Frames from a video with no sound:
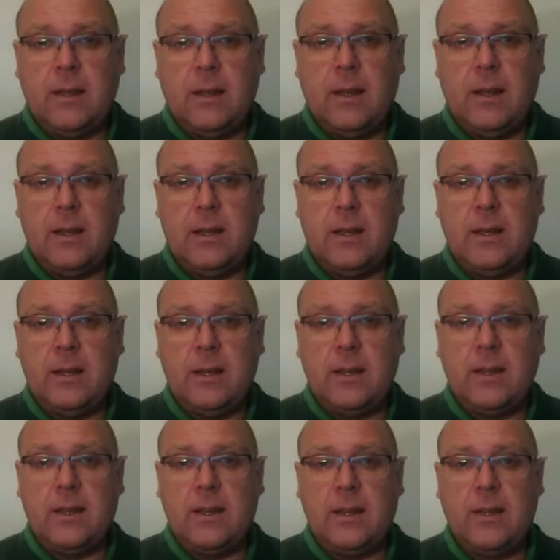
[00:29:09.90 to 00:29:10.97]
Her
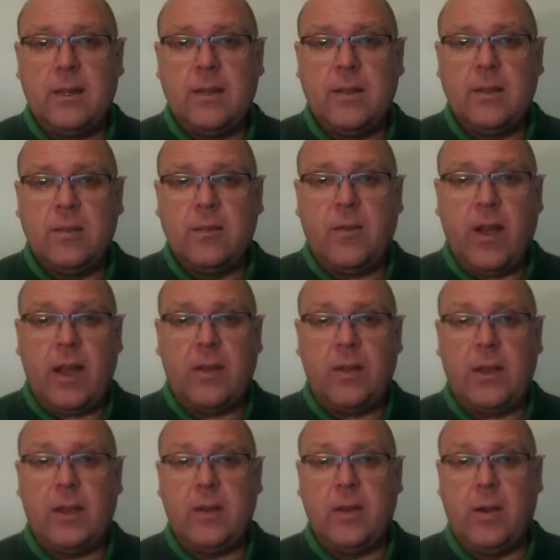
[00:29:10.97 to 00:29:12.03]
faith
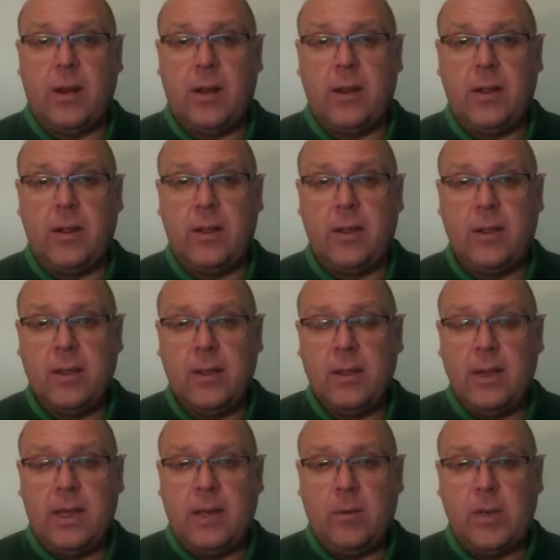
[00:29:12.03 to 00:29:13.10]
in God
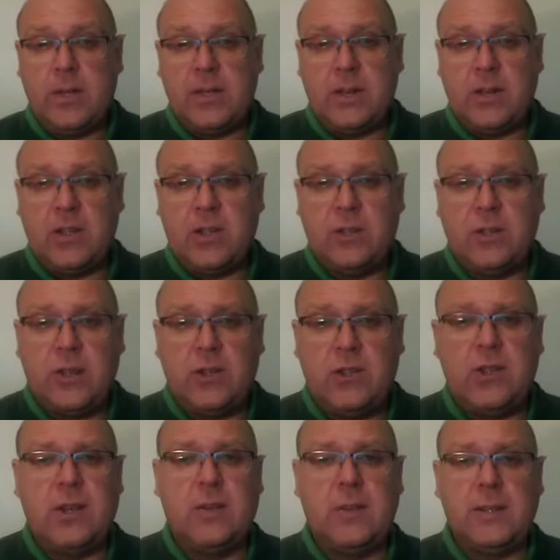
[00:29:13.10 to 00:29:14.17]
was such that
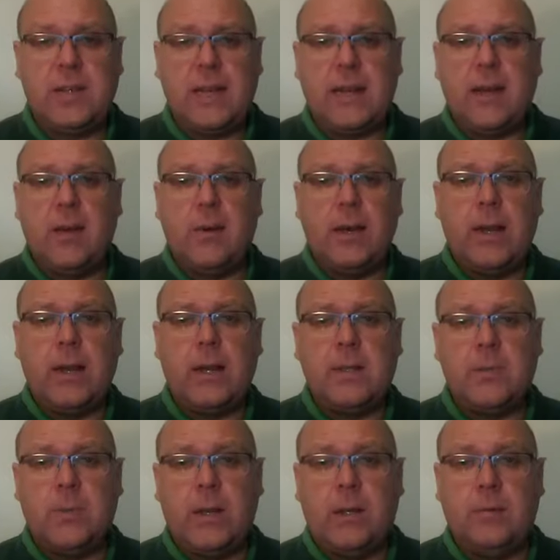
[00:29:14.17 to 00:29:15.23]
she could say, No, it is
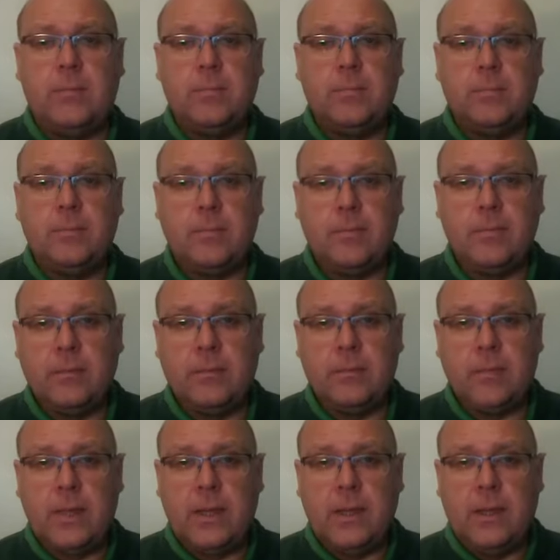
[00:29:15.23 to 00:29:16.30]
well.
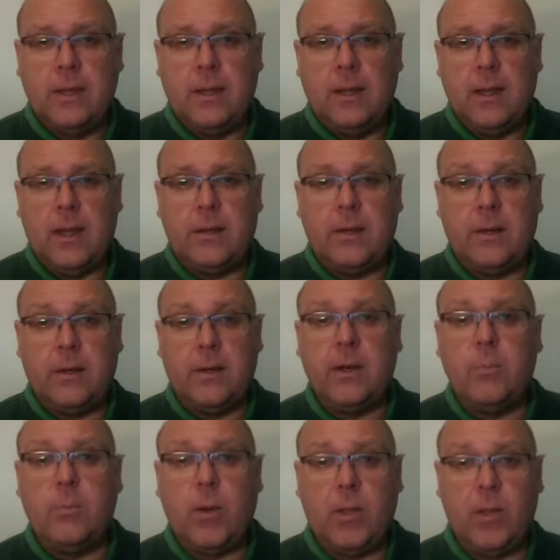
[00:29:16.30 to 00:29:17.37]
I'm not going to
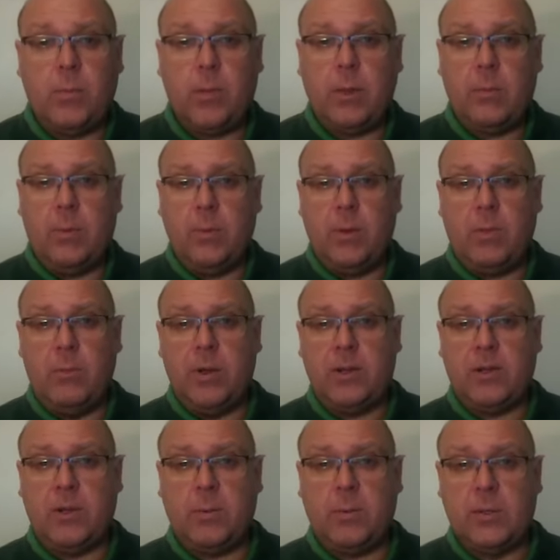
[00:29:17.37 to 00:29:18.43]
bother people with my
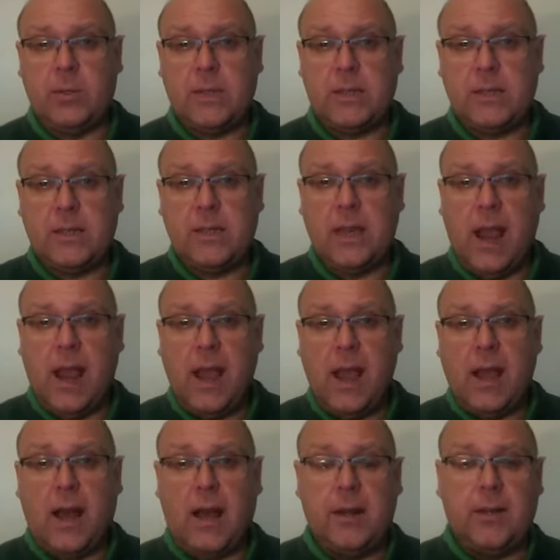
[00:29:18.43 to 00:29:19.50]
troubles.
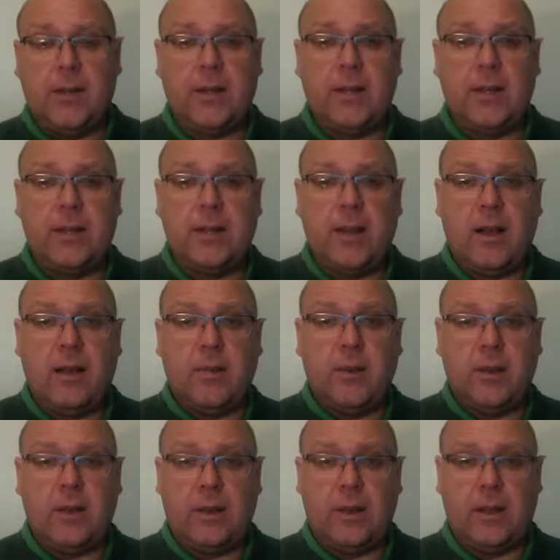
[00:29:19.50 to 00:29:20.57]
I'm not going
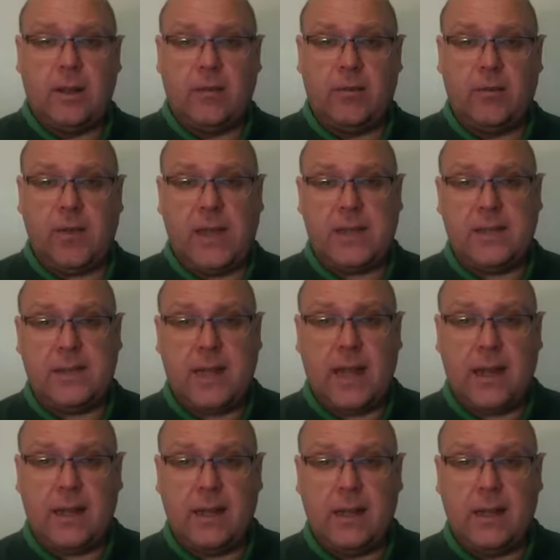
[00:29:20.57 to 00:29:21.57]
to confess that